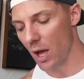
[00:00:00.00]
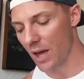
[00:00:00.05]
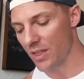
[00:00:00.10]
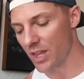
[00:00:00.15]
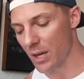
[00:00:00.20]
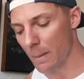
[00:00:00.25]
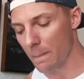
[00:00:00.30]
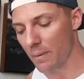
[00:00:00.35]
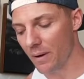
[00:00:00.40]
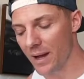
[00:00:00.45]
I
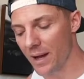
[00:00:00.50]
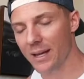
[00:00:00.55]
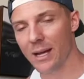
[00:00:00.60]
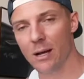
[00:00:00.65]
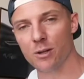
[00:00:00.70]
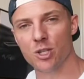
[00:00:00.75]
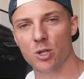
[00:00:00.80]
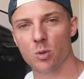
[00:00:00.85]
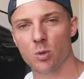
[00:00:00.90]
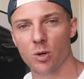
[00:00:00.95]
think planning
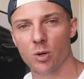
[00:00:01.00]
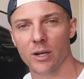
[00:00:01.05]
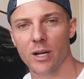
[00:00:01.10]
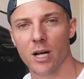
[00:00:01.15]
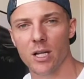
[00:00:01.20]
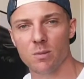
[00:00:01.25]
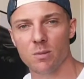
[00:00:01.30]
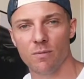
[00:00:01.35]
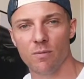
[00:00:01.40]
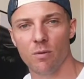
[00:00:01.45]
out your
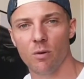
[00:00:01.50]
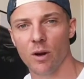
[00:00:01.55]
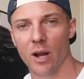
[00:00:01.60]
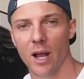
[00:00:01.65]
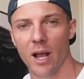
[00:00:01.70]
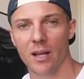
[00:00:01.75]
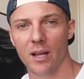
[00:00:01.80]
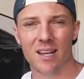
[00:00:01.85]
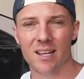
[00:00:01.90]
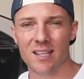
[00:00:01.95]
workouts
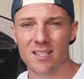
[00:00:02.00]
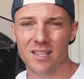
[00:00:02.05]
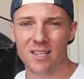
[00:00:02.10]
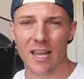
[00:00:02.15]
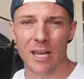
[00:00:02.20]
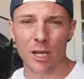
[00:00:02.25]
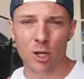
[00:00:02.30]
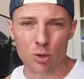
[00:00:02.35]
beforehand is a